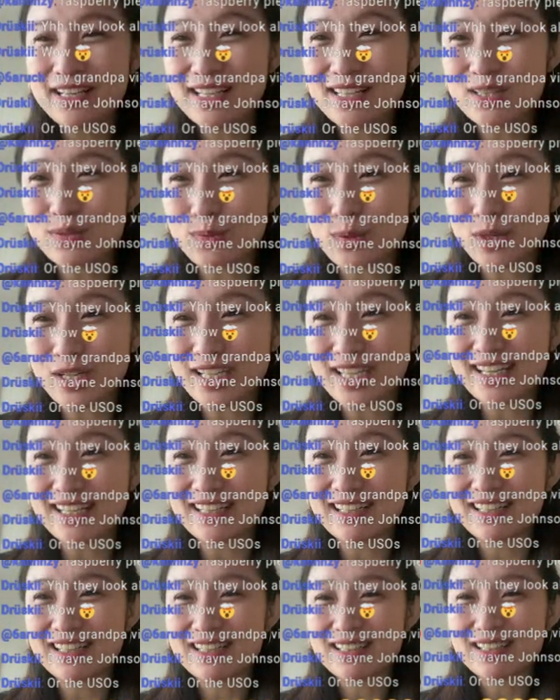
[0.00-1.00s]
It's
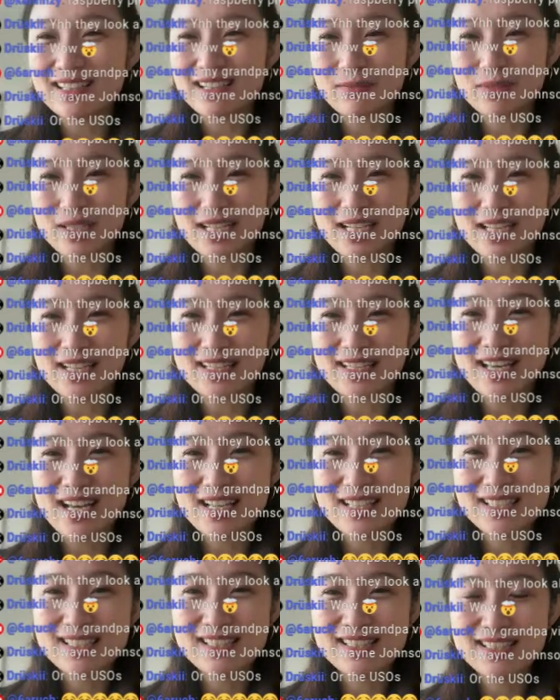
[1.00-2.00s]
working. I'm gonna hit
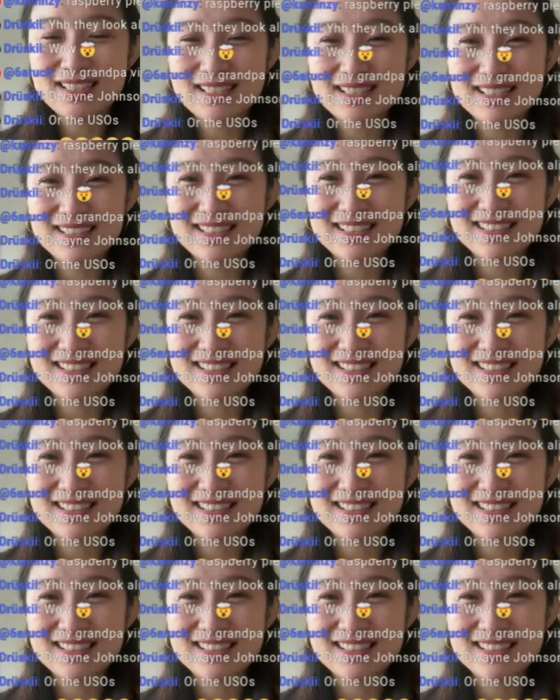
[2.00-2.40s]
yes.